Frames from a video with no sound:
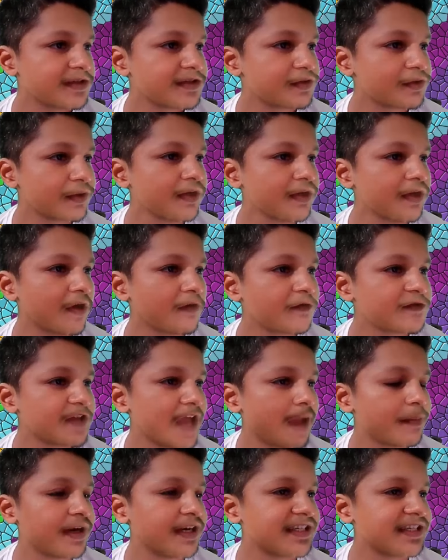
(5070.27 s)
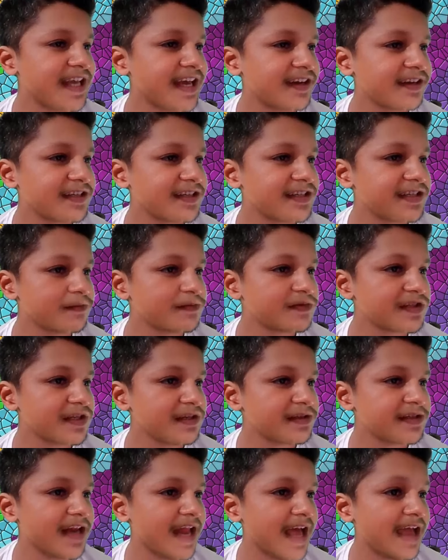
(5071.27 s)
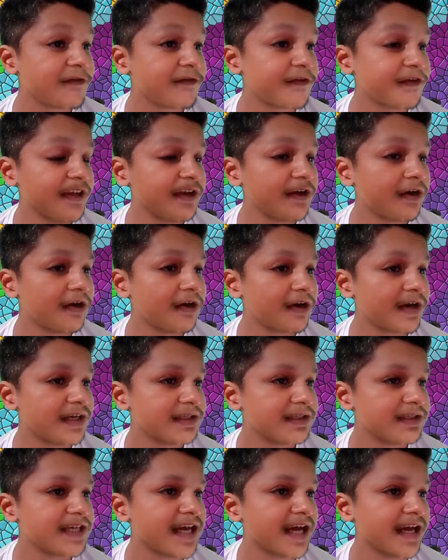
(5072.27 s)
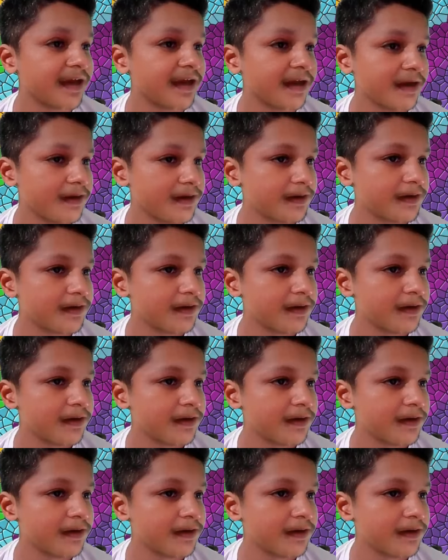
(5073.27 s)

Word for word: story of cyber terrorism since Live Free or Die Hard.